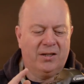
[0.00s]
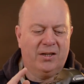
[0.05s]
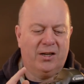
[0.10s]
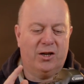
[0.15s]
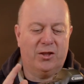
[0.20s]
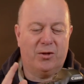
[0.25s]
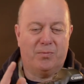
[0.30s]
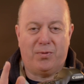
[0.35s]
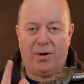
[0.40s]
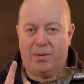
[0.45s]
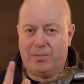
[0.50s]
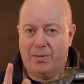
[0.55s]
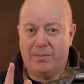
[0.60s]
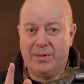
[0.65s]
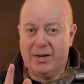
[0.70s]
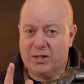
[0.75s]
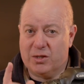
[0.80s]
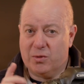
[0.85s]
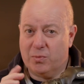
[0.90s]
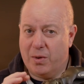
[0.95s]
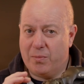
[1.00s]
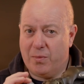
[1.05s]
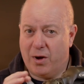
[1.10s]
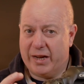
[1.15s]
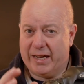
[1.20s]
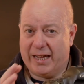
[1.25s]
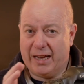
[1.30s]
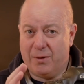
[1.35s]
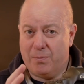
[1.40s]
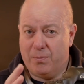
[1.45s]
And the problem is that we
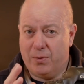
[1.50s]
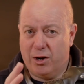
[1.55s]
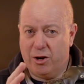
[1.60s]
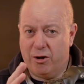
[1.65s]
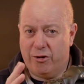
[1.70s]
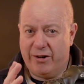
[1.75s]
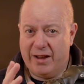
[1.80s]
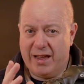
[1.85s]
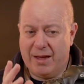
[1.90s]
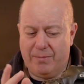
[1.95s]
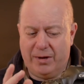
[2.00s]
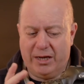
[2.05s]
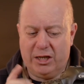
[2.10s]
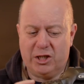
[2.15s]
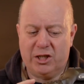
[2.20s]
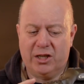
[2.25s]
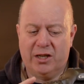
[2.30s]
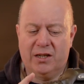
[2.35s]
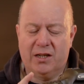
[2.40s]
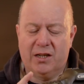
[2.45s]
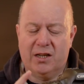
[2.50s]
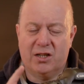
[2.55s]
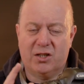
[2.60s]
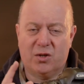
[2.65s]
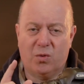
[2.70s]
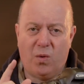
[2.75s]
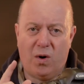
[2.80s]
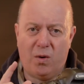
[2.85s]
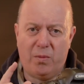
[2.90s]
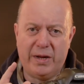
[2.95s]
might get a blurry image.
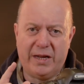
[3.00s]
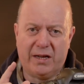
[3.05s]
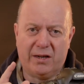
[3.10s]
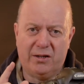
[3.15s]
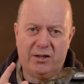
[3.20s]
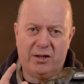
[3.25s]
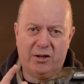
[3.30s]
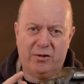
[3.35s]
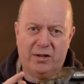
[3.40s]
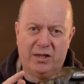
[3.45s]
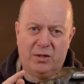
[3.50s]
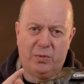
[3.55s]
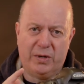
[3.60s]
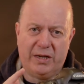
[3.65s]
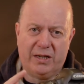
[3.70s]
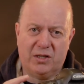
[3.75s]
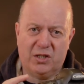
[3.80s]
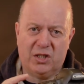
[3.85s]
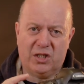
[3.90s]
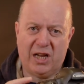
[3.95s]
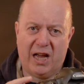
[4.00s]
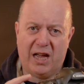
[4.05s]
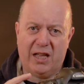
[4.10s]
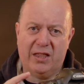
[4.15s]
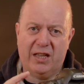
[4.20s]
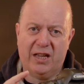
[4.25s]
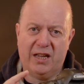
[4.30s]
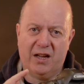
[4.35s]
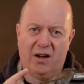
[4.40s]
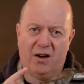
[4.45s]
So what we can do is we can set
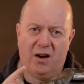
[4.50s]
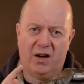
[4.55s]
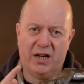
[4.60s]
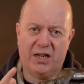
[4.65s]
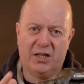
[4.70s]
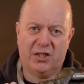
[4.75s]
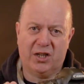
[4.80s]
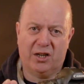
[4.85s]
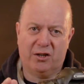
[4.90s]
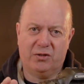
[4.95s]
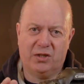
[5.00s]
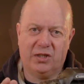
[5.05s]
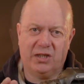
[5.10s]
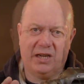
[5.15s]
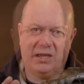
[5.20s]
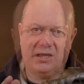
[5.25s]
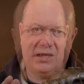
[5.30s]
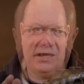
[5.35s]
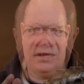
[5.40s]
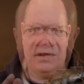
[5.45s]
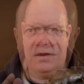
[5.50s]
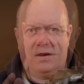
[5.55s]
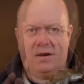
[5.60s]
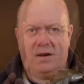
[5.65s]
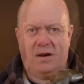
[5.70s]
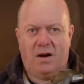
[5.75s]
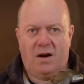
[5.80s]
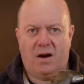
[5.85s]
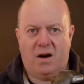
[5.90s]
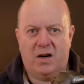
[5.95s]
the ISO setting.
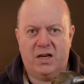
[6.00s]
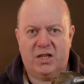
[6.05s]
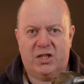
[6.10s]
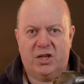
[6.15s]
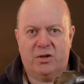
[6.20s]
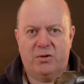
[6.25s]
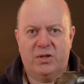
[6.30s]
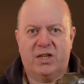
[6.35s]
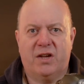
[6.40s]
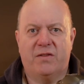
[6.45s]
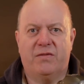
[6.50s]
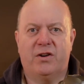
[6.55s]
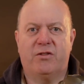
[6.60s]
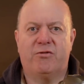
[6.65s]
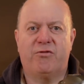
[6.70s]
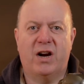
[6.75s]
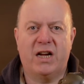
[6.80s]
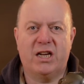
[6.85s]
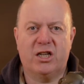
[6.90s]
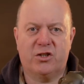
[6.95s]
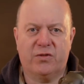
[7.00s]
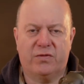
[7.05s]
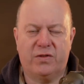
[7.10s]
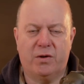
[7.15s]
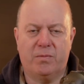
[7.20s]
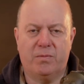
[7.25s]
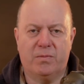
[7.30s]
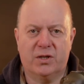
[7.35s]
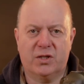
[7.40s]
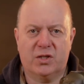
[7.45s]
ISO is given a range of
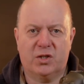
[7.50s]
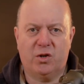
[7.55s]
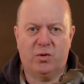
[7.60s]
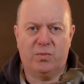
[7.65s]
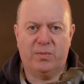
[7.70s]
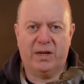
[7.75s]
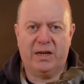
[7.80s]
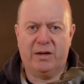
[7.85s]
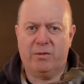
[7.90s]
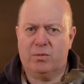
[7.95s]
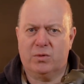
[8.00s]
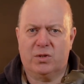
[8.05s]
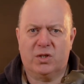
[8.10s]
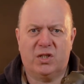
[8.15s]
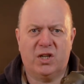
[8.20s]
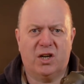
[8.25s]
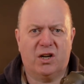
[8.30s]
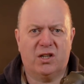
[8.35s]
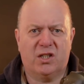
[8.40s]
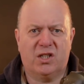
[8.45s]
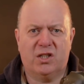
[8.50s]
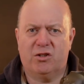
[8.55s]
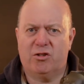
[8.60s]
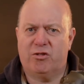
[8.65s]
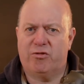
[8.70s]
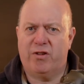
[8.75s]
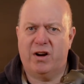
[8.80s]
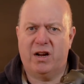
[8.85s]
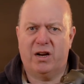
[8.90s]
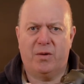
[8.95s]
numbers. Normally it will start at
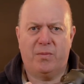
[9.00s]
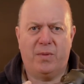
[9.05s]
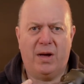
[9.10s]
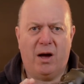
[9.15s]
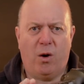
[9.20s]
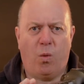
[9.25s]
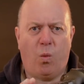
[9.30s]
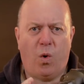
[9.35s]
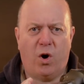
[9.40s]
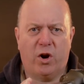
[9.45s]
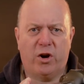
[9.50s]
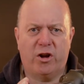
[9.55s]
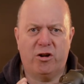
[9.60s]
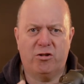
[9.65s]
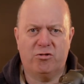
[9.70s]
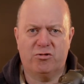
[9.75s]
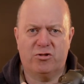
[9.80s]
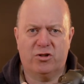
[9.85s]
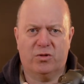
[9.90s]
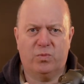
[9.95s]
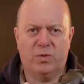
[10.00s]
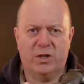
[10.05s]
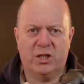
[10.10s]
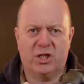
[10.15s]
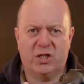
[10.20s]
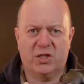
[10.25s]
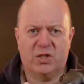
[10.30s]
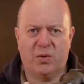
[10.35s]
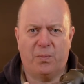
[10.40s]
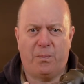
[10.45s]
around about 100,
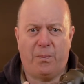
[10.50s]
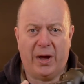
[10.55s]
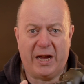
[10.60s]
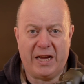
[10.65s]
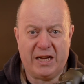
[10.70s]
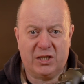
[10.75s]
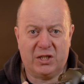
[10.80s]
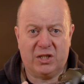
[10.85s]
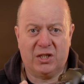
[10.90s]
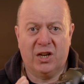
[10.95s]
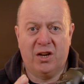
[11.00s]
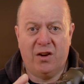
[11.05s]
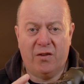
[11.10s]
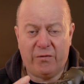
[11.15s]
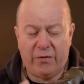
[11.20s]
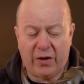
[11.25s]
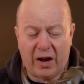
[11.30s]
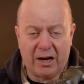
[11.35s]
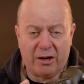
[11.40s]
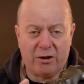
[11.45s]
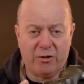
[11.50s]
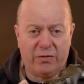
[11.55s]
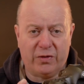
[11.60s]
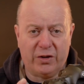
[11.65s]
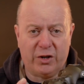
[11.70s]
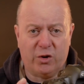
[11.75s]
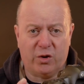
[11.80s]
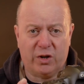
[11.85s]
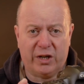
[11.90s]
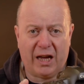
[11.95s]
which is the base value for
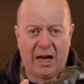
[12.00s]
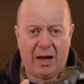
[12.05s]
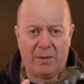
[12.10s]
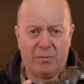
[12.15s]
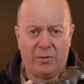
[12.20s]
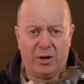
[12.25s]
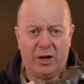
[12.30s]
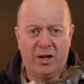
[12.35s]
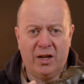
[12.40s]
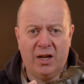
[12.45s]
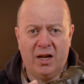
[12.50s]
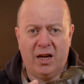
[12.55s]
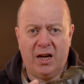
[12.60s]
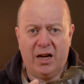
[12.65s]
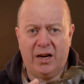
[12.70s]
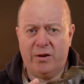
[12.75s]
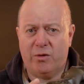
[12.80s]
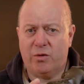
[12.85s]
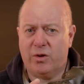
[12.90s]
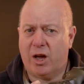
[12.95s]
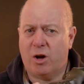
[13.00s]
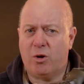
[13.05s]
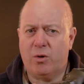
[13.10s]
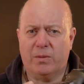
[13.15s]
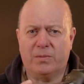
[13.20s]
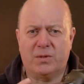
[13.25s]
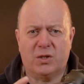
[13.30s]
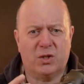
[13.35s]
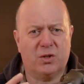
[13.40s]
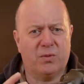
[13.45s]
your camera, and it will go
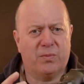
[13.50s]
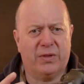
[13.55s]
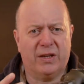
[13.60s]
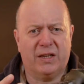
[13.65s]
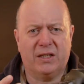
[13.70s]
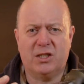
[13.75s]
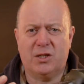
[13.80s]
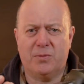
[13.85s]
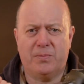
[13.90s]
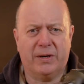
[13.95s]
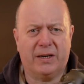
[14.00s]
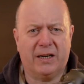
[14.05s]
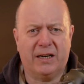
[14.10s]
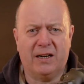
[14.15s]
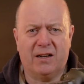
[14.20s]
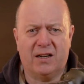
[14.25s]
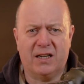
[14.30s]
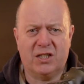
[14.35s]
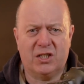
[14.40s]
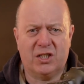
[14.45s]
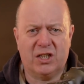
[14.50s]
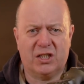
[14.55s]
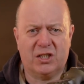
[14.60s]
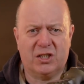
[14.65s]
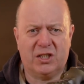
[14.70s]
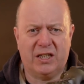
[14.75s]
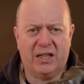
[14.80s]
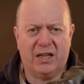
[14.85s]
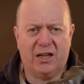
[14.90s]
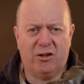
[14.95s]
up to something typically like
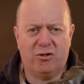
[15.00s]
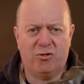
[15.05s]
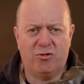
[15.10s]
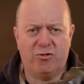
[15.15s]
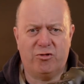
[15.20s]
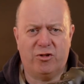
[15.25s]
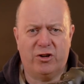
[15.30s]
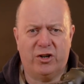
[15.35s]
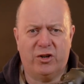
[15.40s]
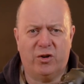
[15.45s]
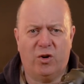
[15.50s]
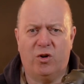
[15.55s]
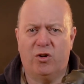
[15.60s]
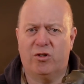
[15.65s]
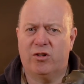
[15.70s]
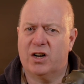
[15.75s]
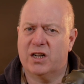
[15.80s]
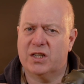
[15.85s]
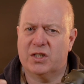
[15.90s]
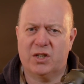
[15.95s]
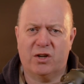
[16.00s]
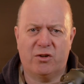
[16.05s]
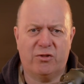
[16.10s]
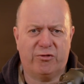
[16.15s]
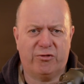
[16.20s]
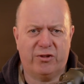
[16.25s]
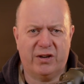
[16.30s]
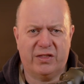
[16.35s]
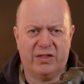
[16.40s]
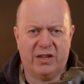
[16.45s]
1600 or ISO
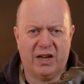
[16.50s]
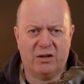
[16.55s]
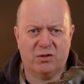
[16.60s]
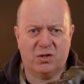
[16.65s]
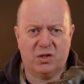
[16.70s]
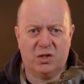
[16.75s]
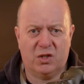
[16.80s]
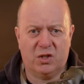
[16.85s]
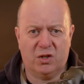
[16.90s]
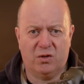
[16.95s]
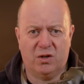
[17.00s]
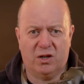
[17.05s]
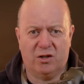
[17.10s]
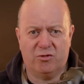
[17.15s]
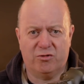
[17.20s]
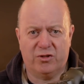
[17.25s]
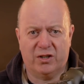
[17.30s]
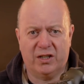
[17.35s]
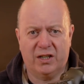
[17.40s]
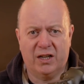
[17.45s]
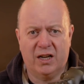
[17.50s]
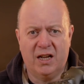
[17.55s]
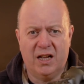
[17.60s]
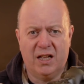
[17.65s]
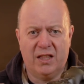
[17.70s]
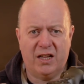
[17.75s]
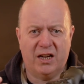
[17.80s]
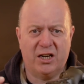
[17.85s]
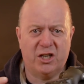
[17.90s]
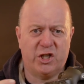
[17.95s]
3200.
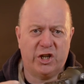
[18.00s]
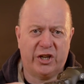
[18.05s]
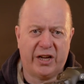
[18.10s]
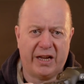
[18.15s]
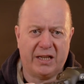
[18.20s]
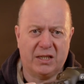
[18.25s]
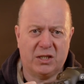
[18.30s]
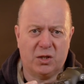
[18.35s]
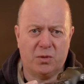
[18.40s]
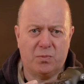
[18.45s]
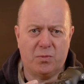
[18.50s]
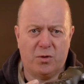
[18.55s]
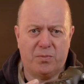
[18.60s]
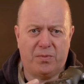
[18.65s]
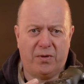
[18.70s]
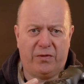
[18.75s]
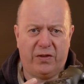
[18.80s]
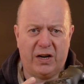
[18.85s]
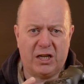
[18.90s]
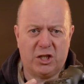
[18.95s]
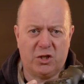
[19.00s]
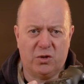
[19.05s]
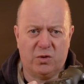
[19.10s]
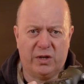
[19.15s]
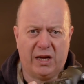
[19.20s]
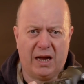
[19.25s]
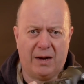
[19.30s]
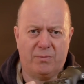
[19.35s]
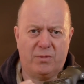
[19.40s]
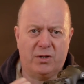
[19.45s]
Then as you get into the more professional
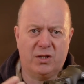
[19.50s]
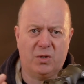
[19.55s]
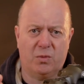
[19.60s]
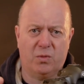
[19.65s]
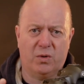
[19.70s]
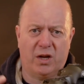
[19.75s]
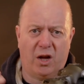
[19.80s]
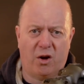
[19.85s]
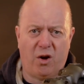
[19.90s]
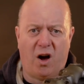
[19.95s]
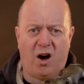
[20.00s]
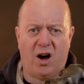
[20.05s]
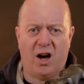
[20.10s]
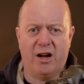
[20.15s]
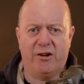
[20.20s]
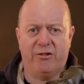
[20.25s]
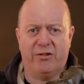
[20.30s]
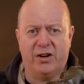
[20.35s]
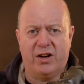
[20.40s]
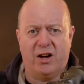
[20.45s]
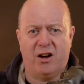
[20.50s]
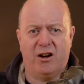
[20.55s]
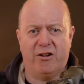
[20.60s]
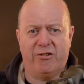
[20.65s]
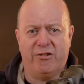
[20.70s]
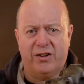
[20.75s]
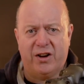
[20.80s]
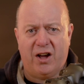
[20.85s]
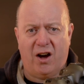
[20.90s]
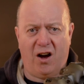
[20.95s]
cameras, it will go higher and
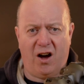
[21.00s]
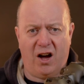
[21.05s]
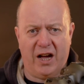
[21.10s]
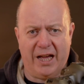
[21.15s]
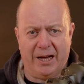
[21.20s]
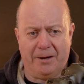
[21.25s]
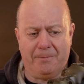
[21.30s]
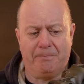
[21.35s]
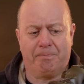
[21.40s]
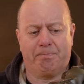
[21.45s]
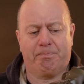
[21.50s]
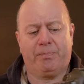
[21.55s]
higher and higher.